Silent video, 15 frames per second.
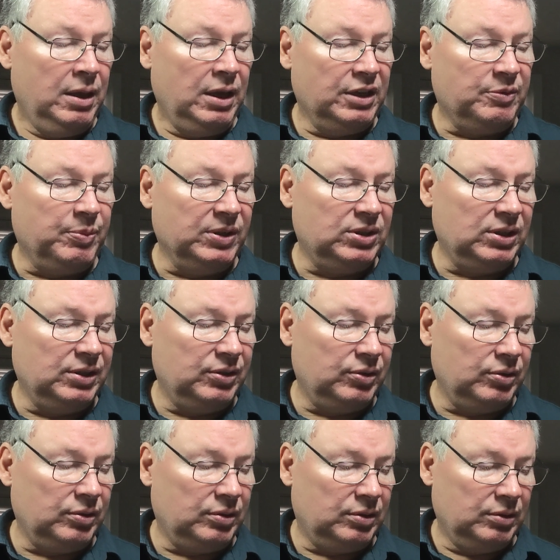It's much
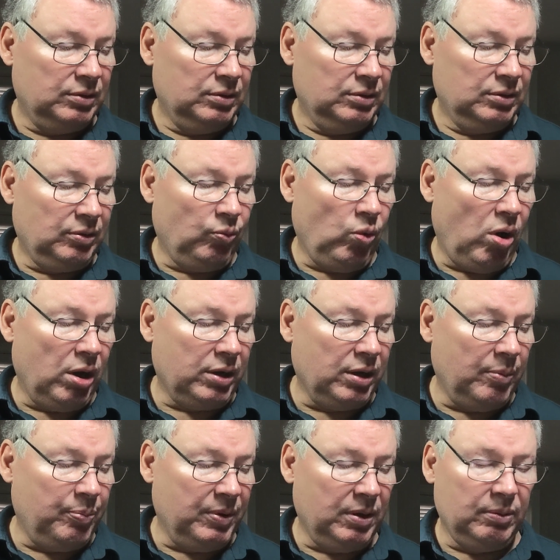easier to walk
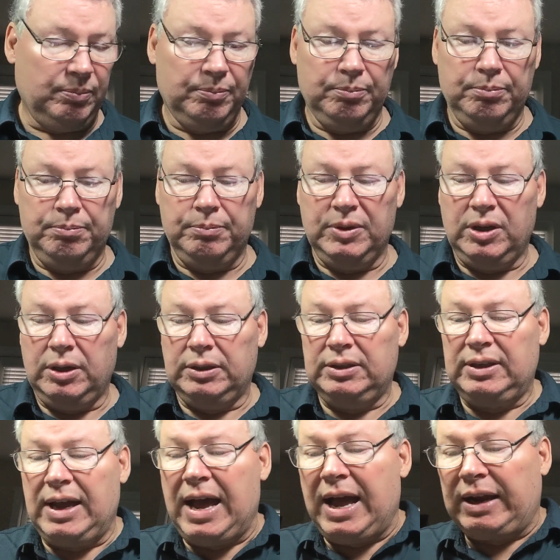up a
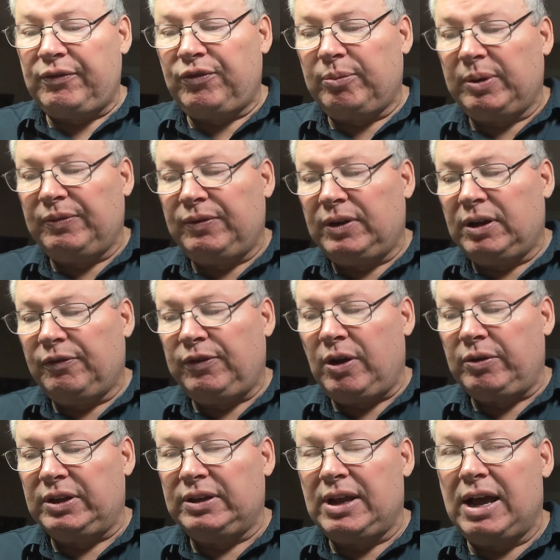dock from a
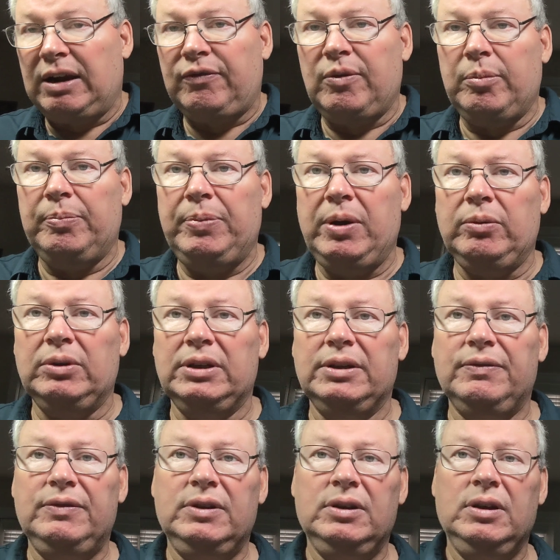floating dock from boat
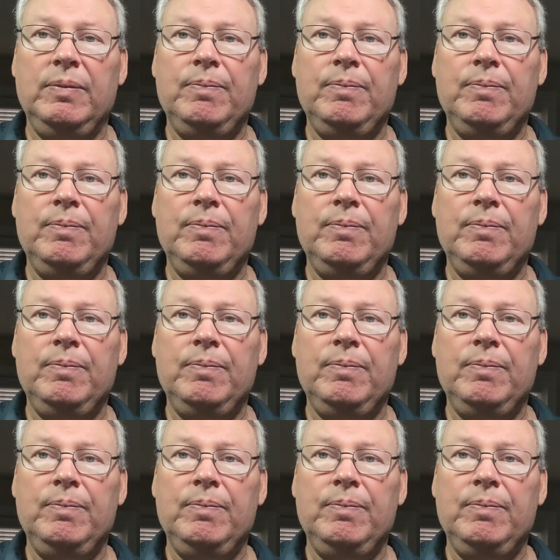lift